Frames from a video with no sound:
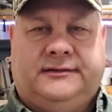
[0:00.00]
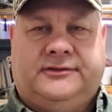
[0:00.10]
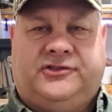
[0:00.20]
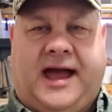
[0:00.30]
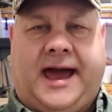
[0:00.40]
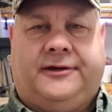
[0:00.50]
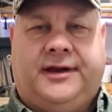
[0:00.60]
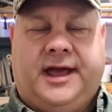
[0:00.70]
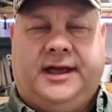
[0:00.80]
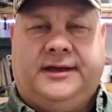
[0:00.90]

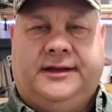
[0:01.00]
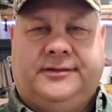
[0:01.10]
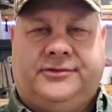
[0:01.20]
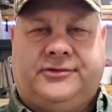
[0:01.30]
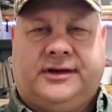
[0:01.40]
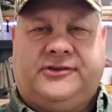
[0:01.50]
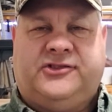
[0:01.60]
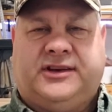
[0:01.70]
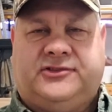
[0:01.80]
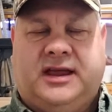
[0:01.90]
Saturday. It's like
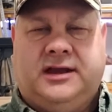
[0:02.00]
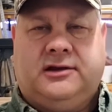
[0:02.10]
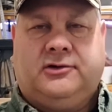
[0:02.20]
16